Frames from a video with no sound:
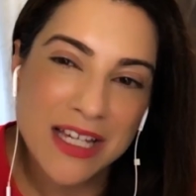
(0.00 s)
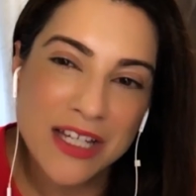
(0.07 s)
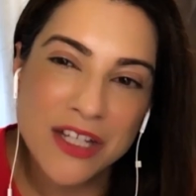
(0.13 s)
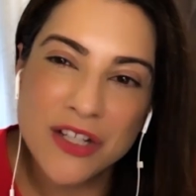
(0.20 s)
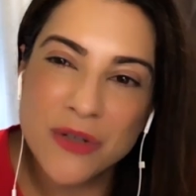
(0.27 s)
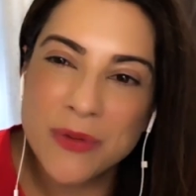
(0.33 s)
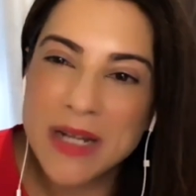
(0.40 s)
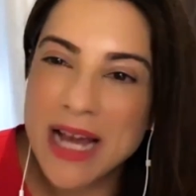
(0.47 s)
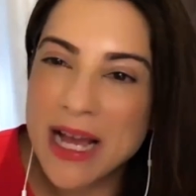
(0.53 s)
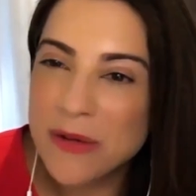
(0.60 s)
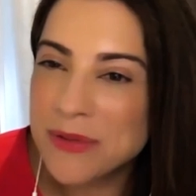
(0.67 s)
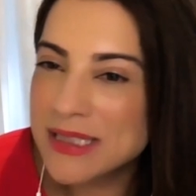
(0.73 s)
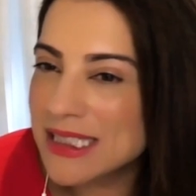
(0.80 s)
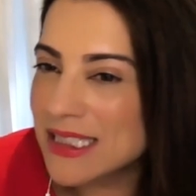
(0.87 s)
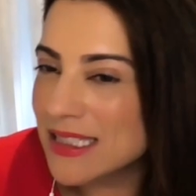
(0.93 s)
You know, when I
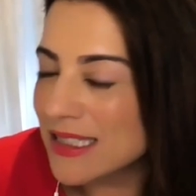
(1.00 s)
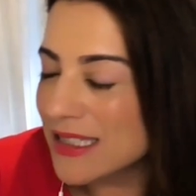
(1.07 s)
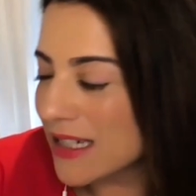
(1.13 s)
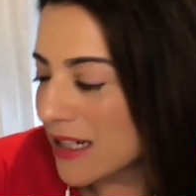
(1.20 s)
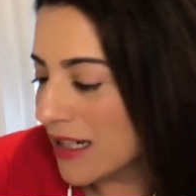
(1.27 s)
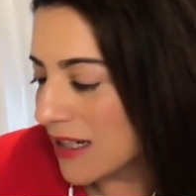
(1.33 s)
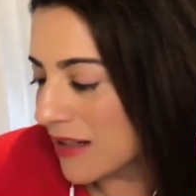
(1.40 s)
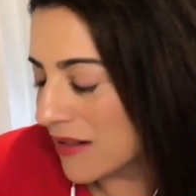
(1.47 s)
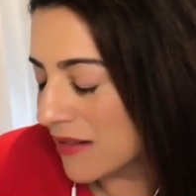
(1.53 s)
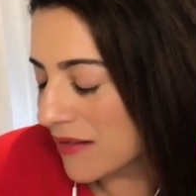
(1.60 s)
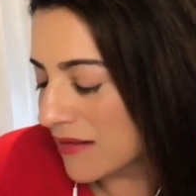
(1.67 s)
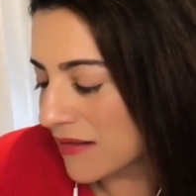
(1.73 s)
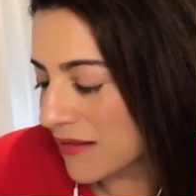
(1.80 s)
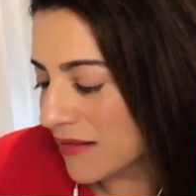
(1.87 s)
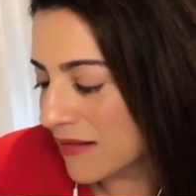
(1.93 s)
was in
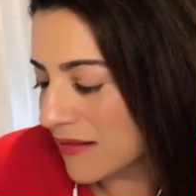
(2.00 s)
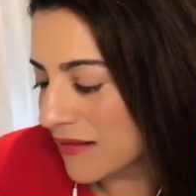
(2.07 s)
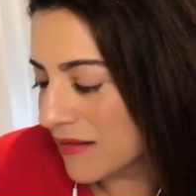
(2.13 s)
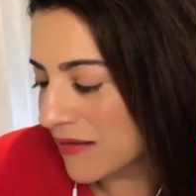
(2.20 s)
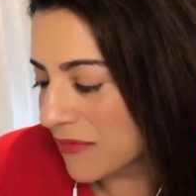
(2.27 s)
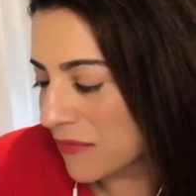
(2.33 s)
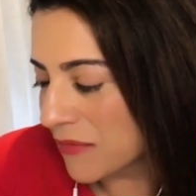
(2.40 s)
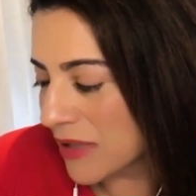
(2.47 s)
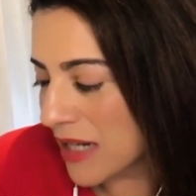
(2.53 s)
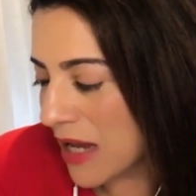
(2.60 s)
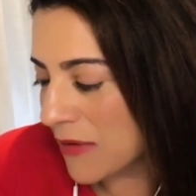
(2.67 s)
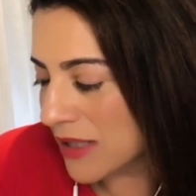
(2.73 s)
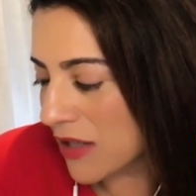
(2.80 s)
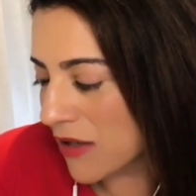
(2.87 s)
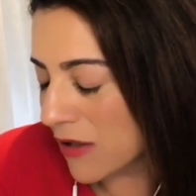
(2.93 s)
uh, when I
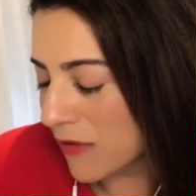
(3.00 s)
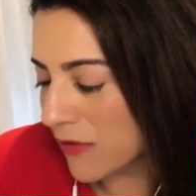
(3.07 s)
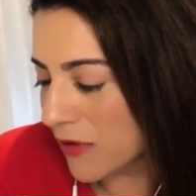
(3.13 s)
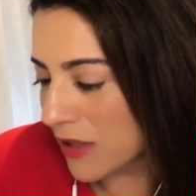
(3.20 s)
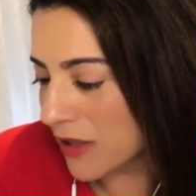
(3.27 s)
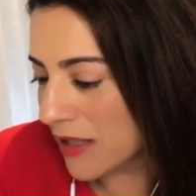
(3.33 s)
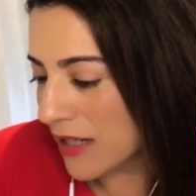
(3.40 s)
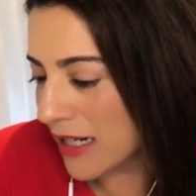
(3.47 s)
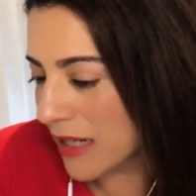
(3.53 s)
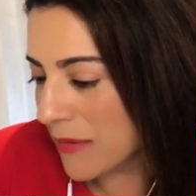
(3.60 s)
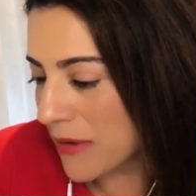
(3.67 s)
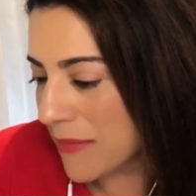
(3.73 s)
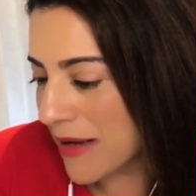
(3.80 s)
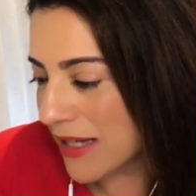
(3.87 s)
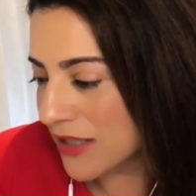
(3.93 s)
was at Harvard and I got
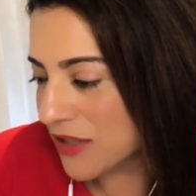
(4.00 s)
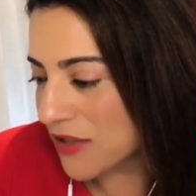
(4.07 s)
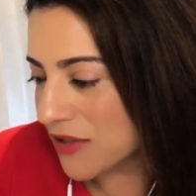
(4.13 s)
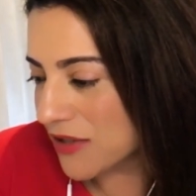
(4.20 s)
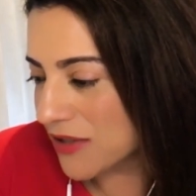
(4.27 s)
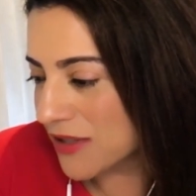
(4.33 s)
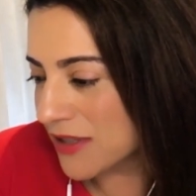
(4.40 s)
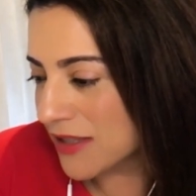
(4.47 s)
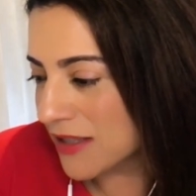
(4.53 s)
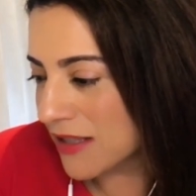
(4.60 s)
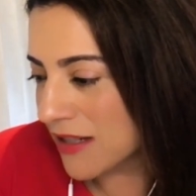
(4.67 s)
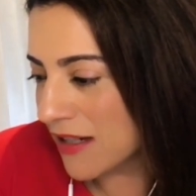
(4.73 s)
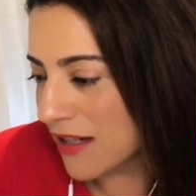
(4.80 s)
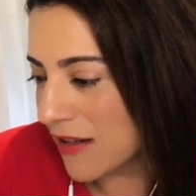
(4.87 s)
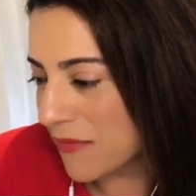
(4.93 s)
my master's,
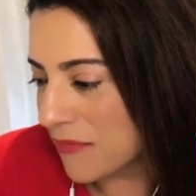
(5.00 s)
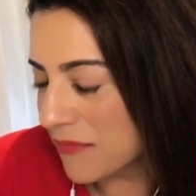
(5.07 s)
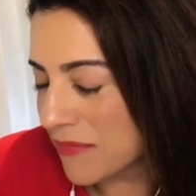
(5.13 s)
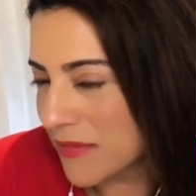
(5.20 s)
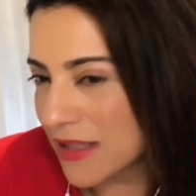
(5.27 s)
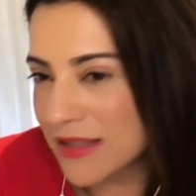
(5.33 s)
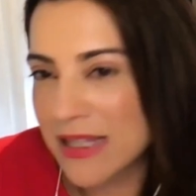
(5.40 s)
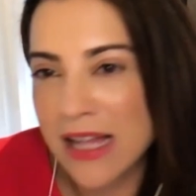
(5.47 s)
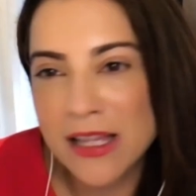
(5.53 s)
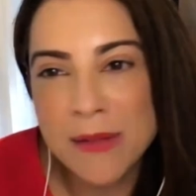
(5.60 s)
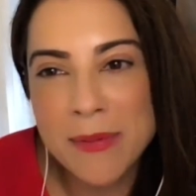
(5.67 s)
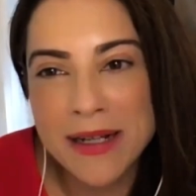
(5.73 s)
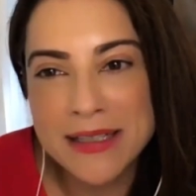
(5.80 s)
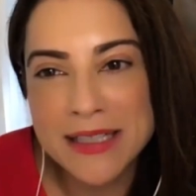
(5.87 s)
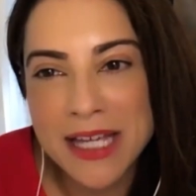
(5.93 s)
um, the
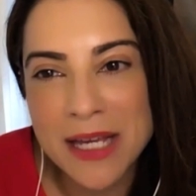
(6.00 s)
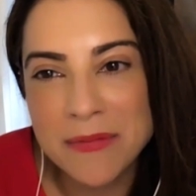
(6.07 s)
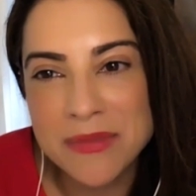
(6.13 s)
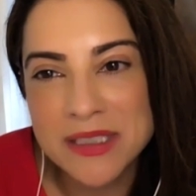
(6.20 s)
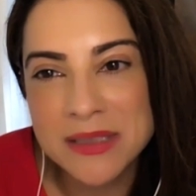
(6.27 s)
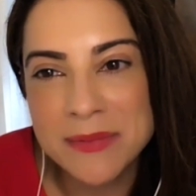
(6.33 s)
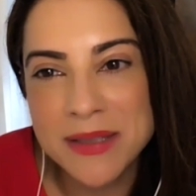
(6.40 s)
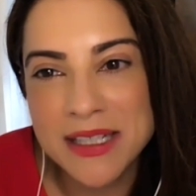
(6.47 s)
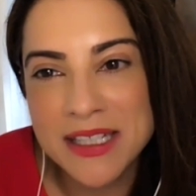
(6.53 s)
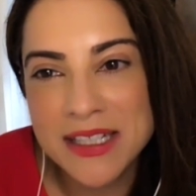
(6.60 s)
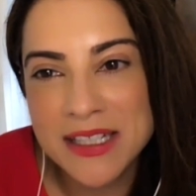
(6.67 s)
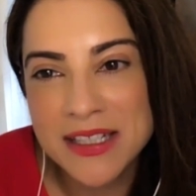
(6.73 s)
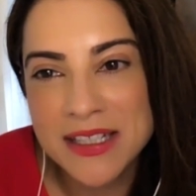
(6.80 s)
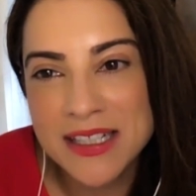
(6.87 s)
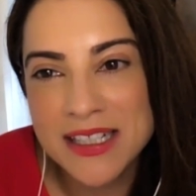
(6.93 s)
Taliban came to speak,